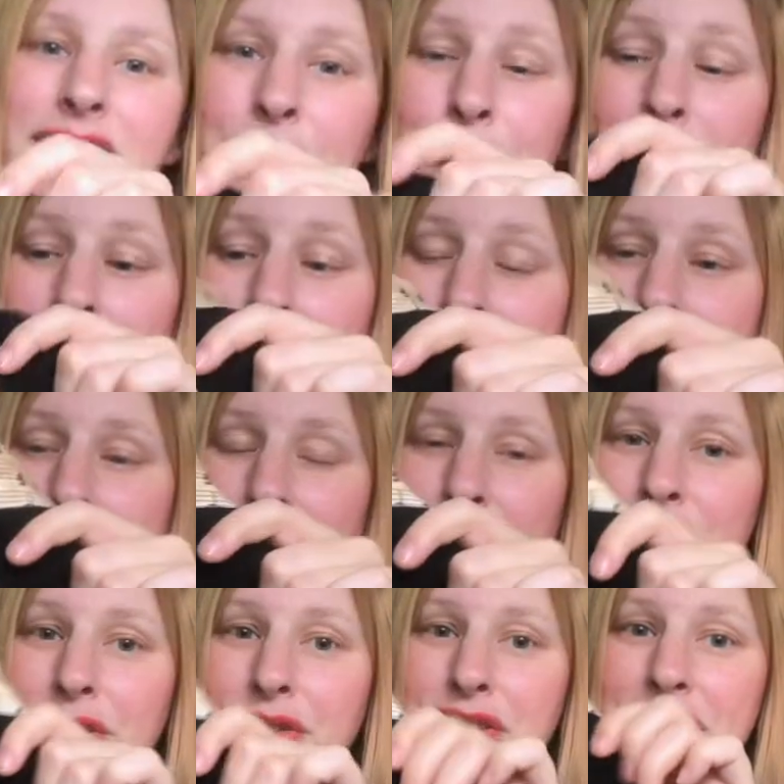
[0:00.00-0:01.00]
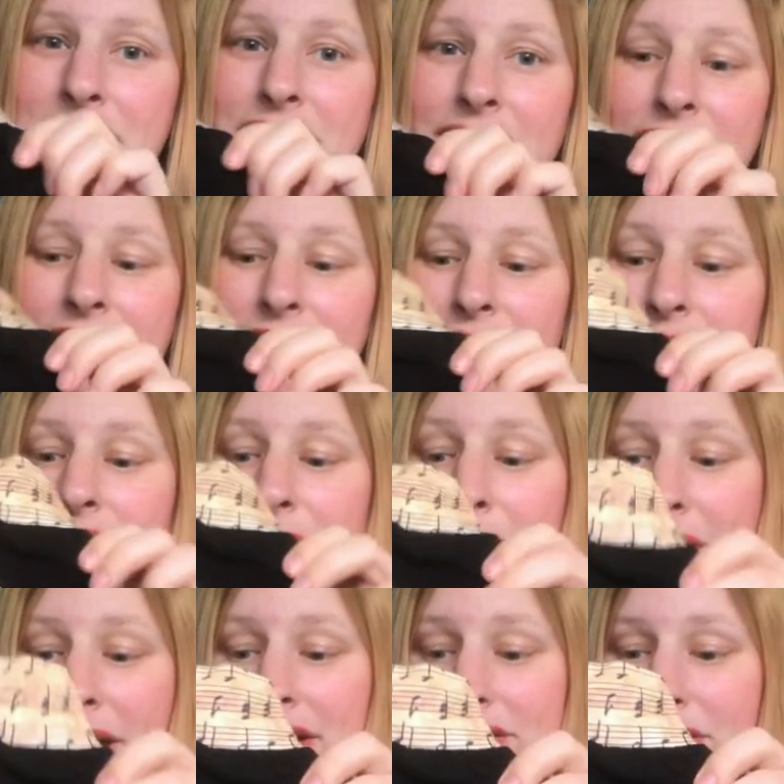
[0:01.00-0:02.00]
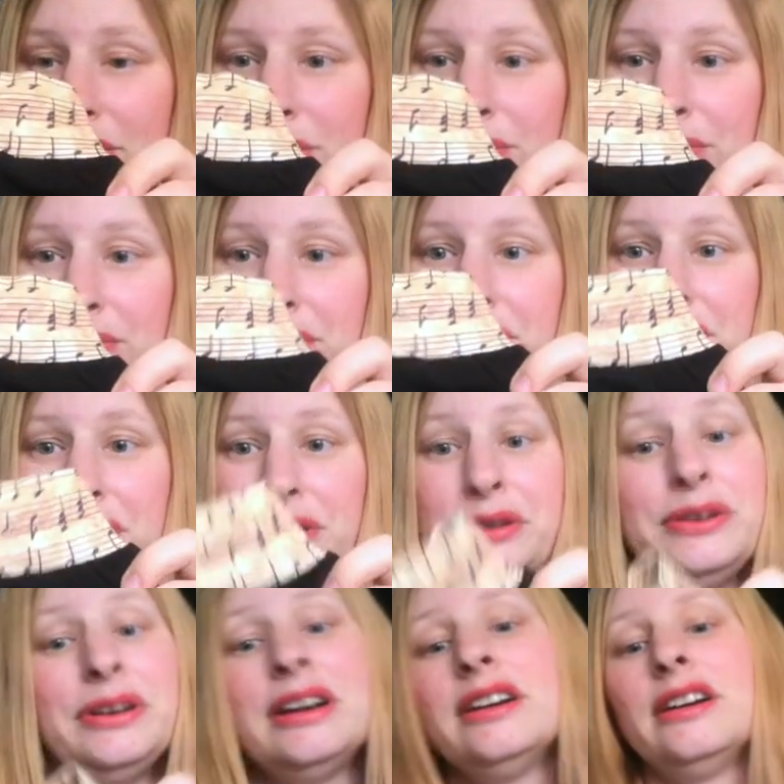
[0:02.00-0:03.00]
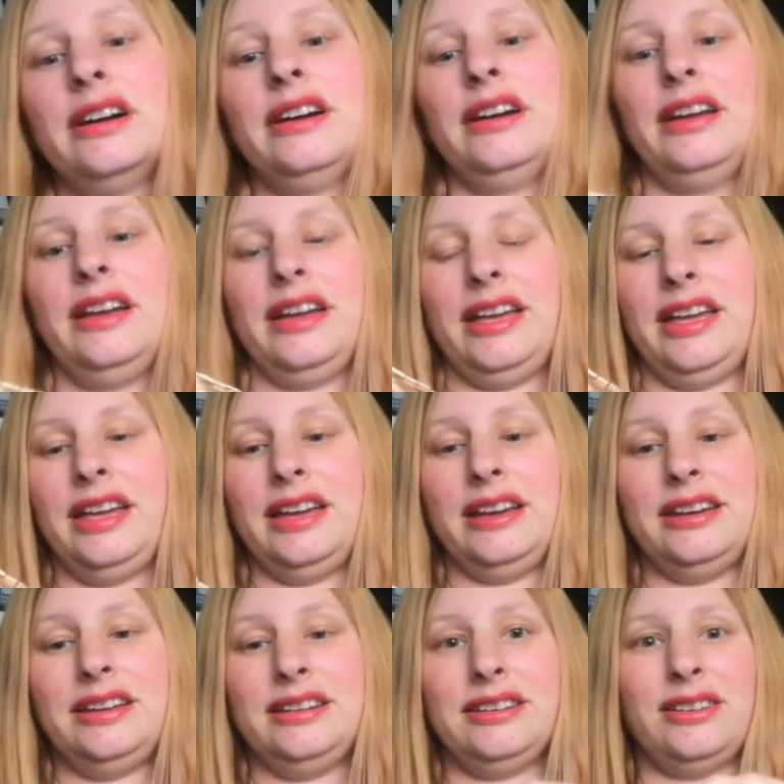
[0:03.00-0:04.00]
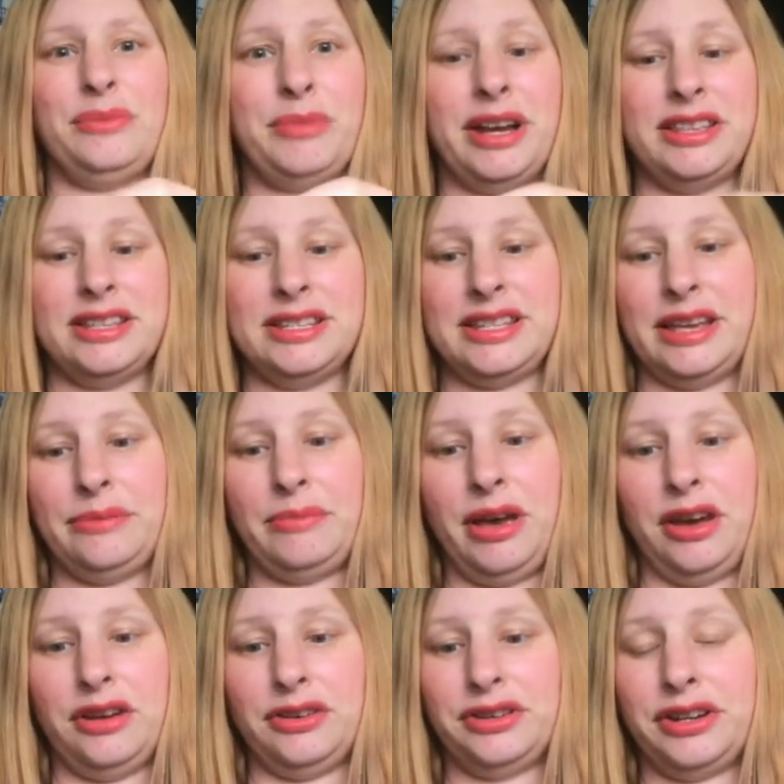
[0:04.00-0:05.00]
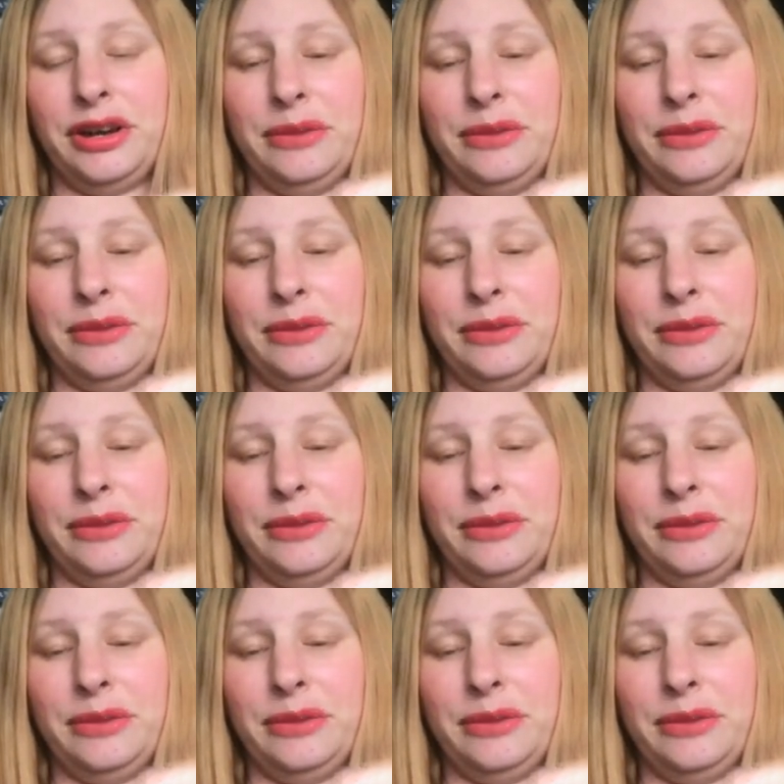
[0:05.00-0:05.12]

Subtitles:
the bum circle just like the Maxaloons do, and by the same pattern